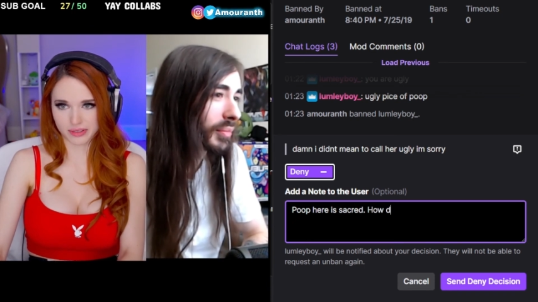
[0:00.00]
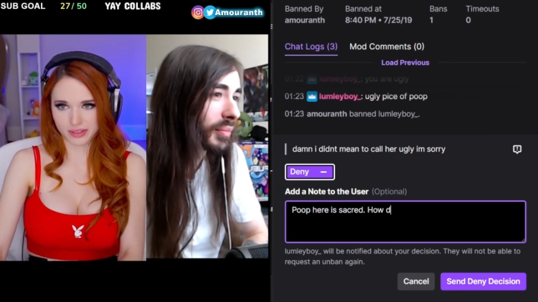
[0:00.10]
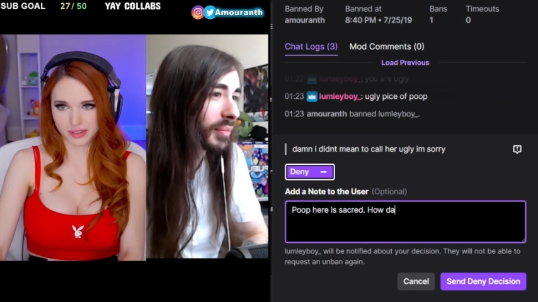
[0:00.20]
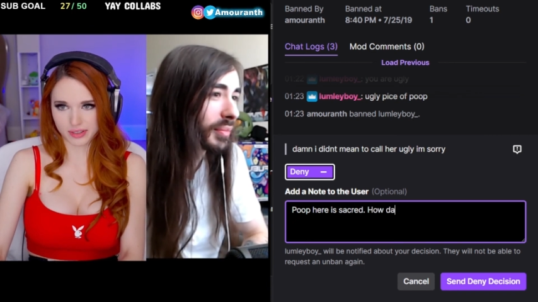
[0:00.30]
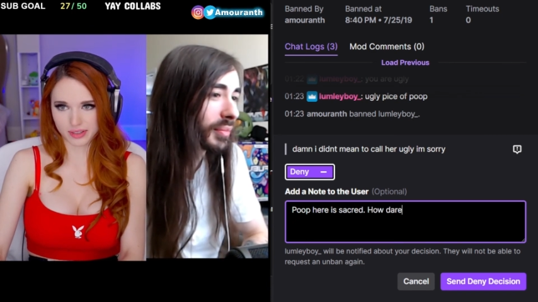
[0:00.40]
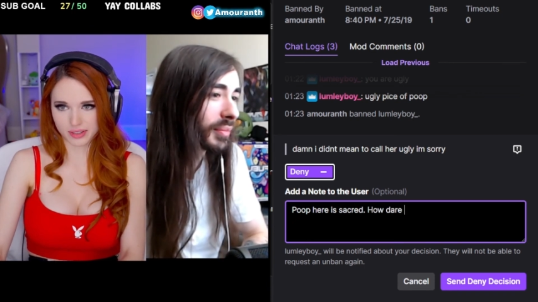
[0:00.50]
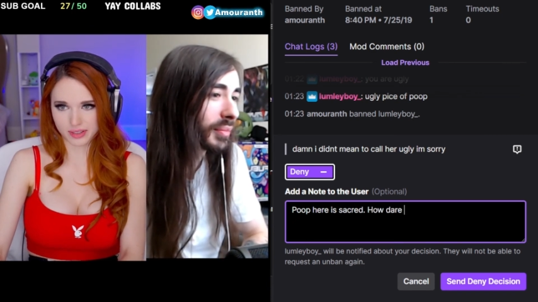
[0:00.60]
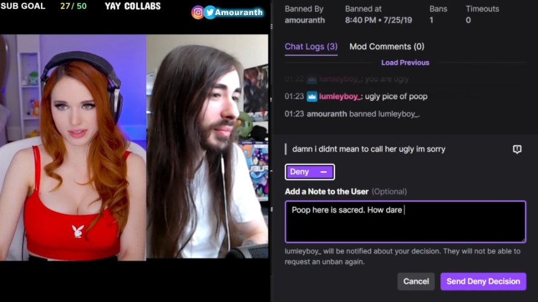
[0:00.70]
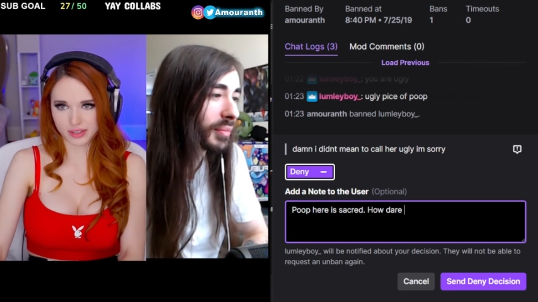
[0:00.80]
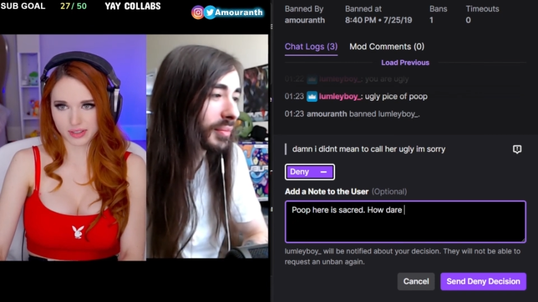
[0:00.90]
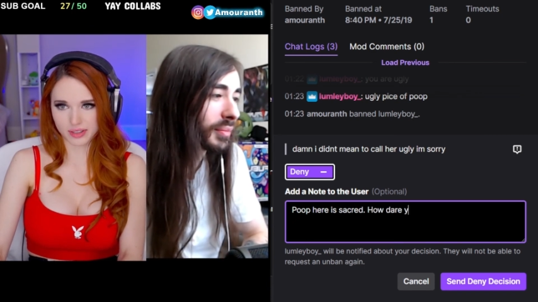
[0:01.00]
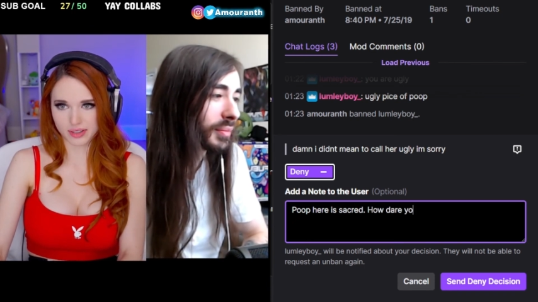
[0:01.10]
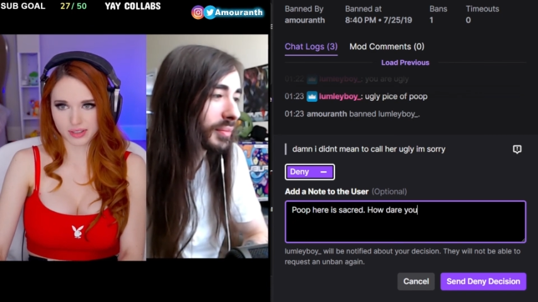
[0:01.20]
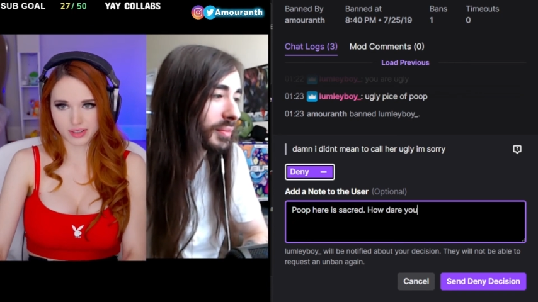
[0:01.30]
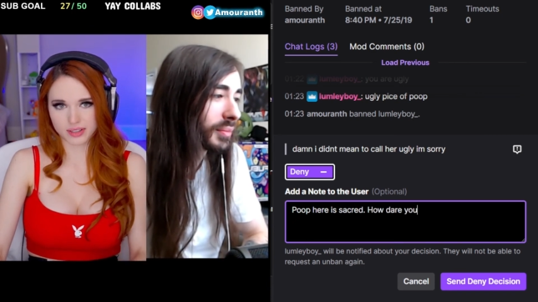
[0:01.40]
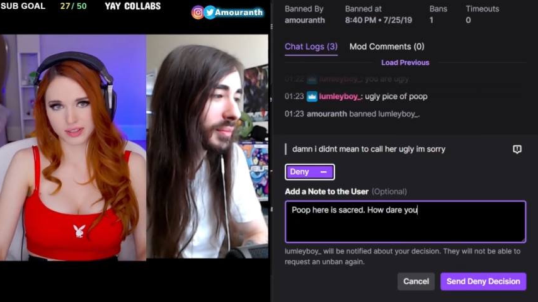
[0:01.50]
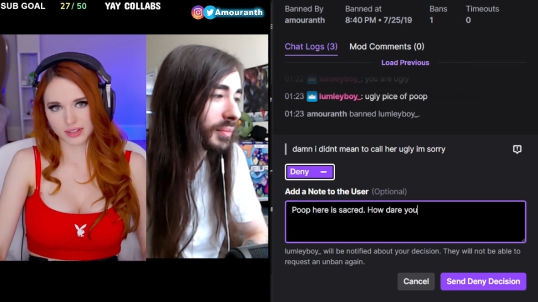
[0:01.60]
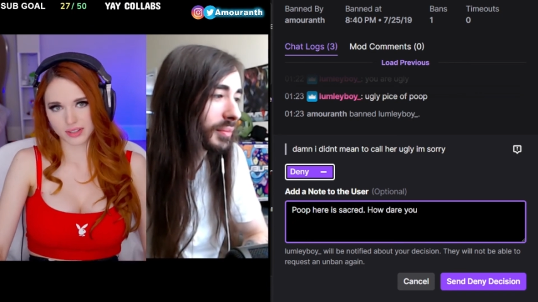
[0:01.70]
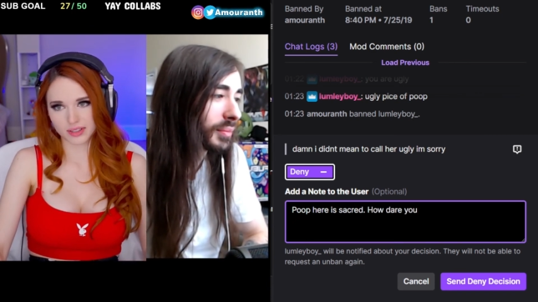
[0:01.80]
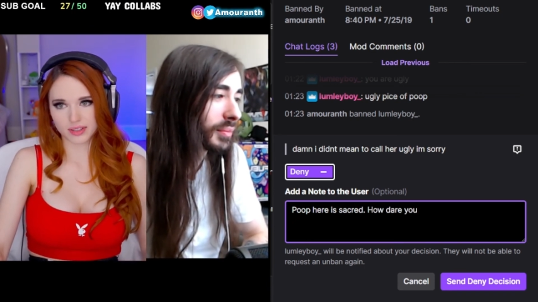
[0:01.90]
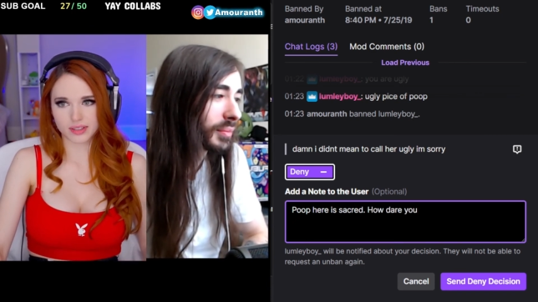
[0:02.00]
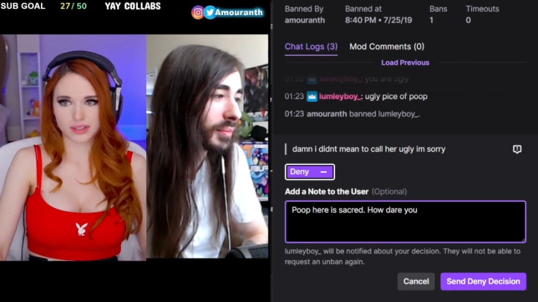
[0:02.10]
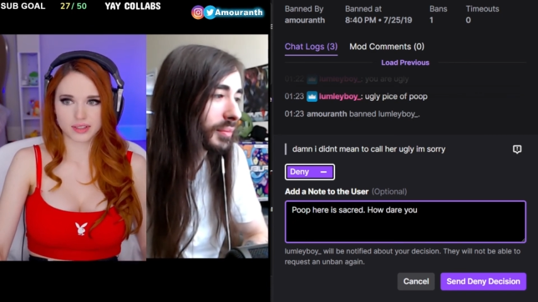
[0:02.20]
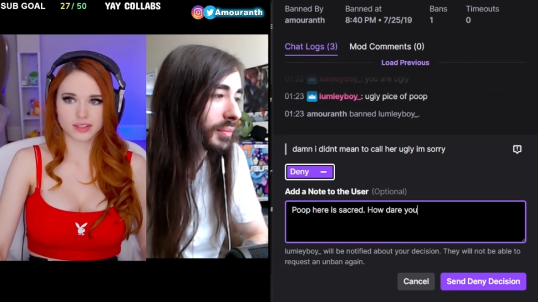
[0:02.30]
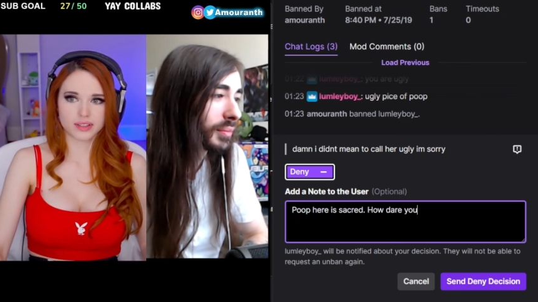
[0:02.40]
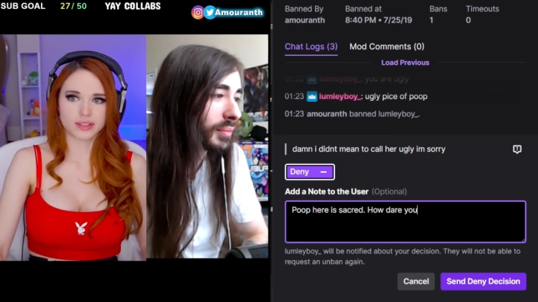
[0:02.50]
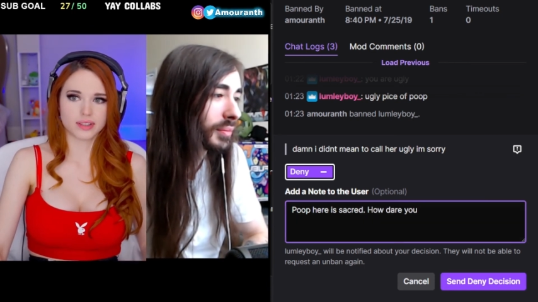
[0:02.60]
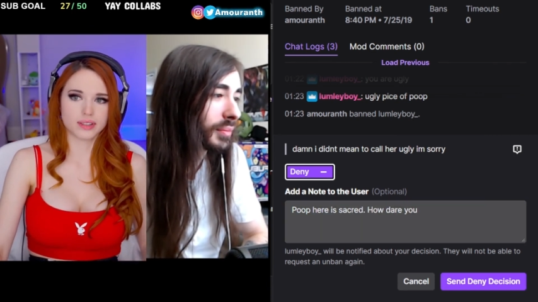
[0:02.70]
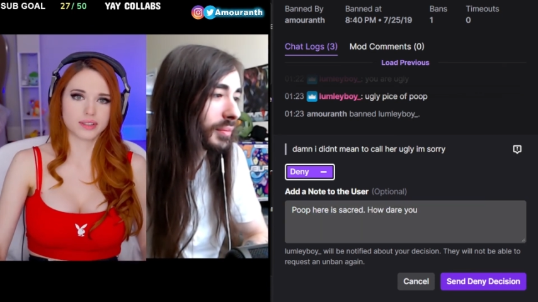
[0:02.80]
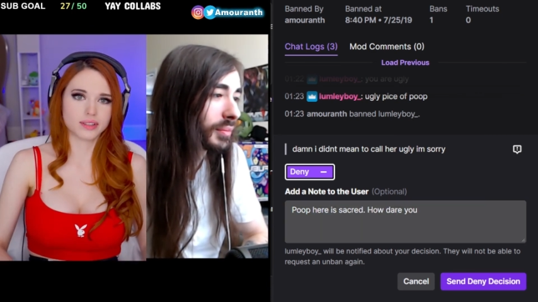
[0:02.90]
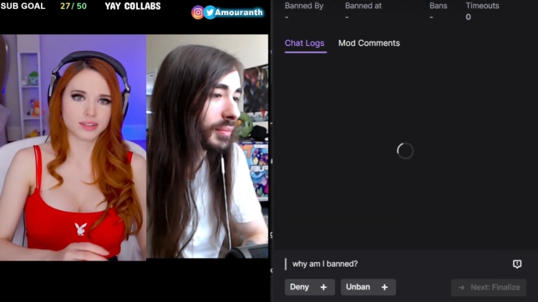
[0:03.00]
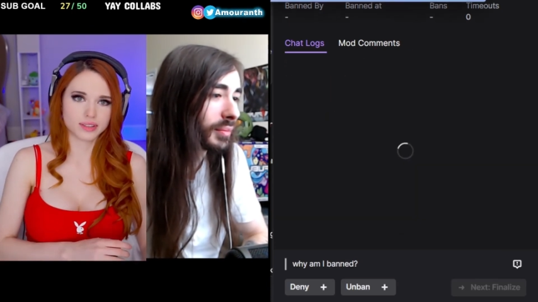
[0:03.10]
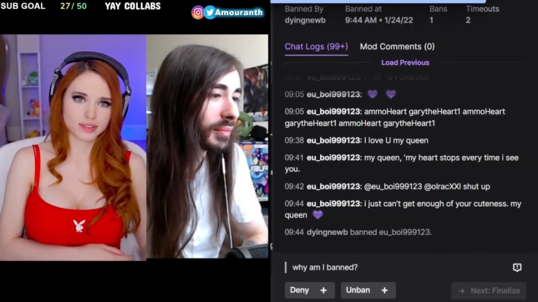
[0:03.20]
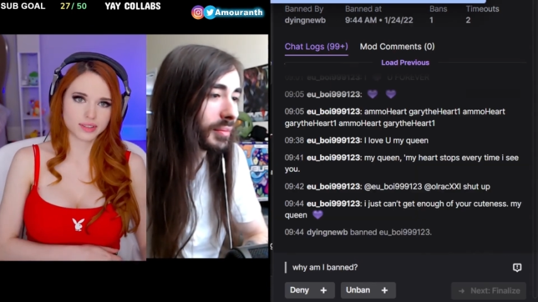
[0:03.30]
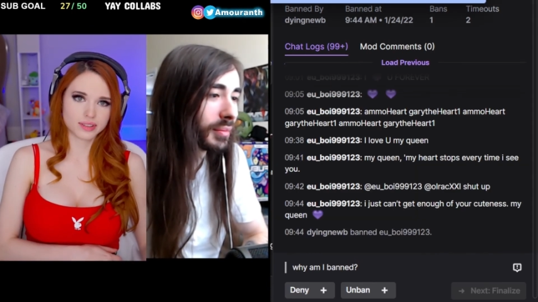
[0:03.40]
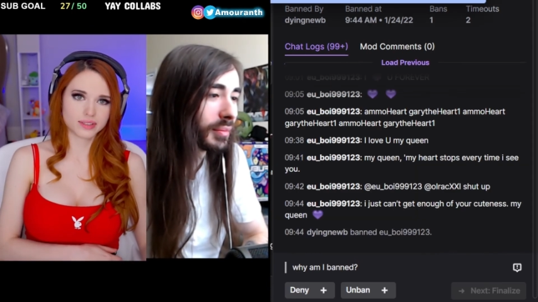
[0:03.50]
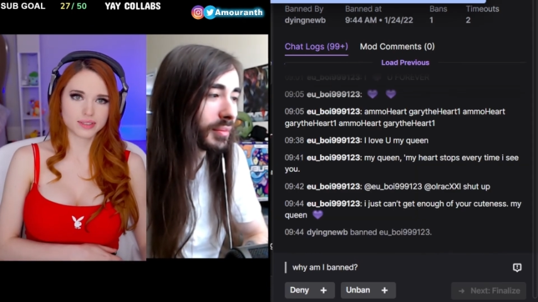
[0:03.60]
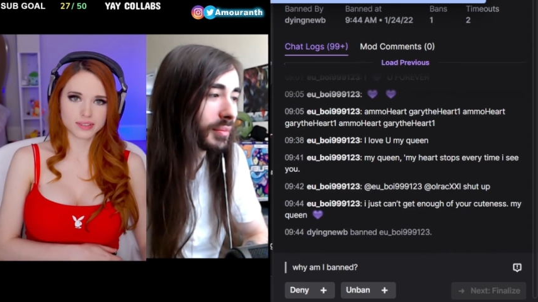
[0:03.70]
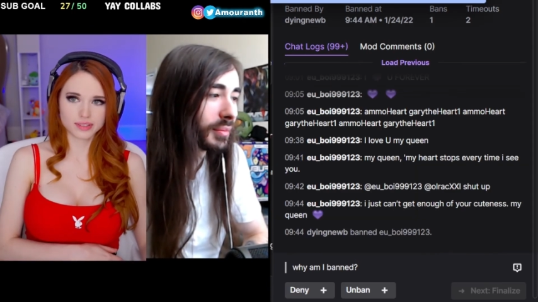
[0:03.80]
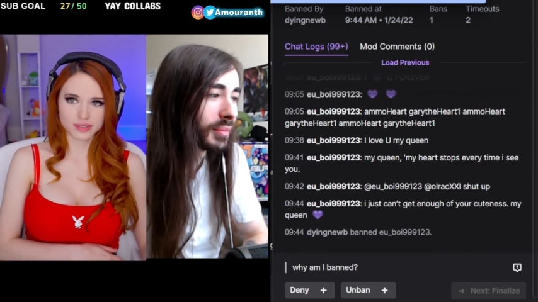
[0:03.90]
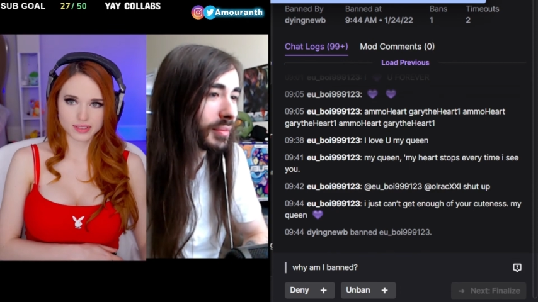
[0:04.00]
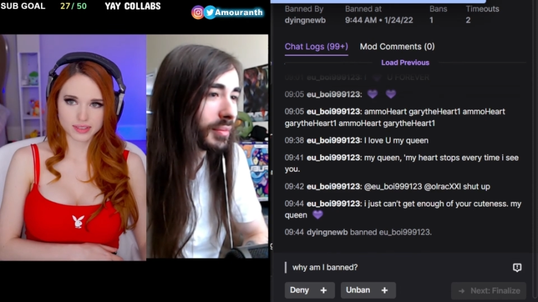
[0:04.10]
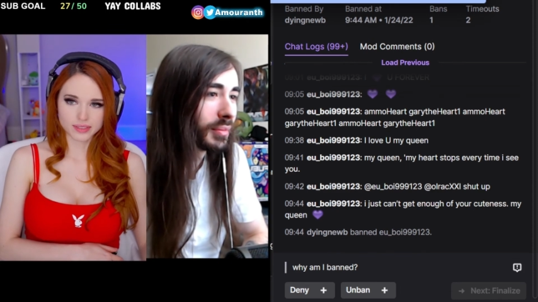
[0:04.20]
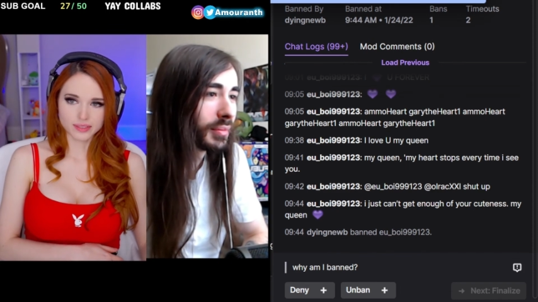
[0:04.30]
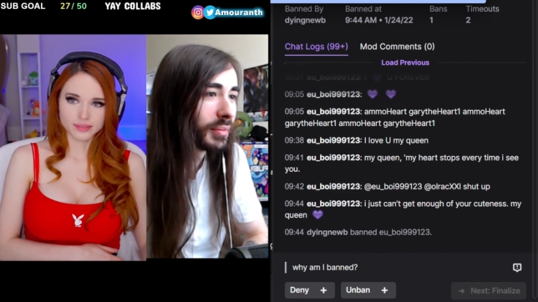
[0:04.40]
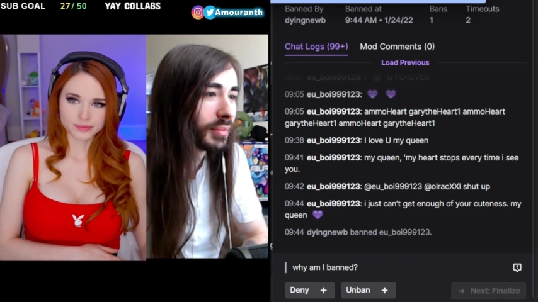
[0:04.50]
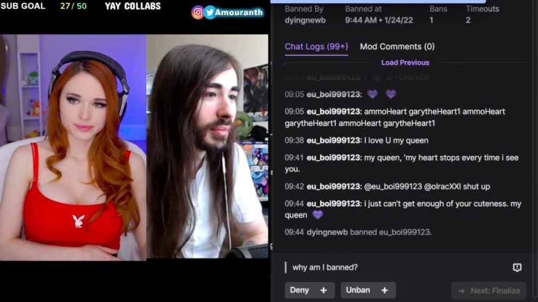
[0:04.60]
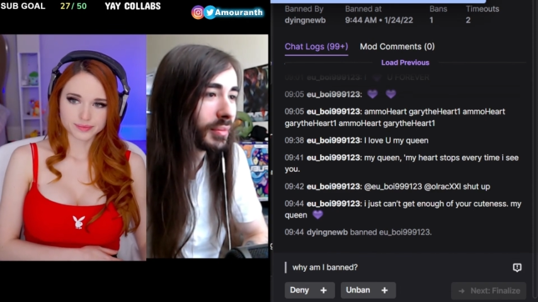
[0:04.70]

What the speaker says: [no speech]